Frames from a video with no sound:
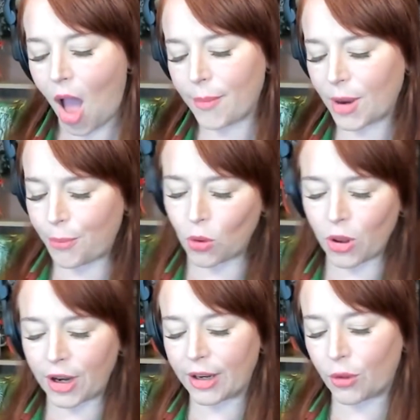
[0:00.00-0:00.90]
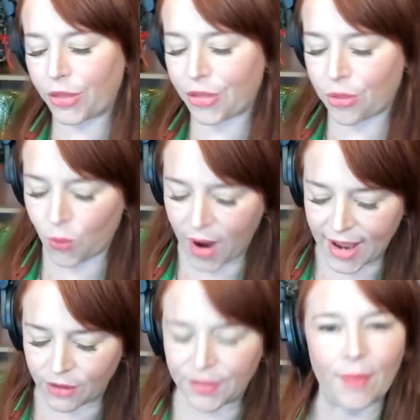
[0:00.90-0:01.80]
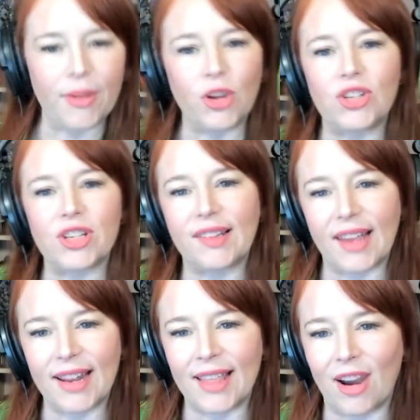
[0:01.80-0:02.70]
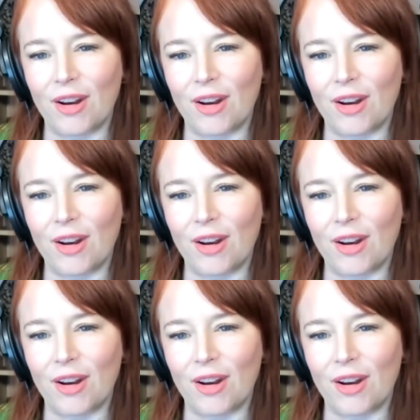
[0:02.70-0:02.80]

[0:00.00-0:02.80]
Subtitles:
I'm going to pull on a little thread of something you just said in there,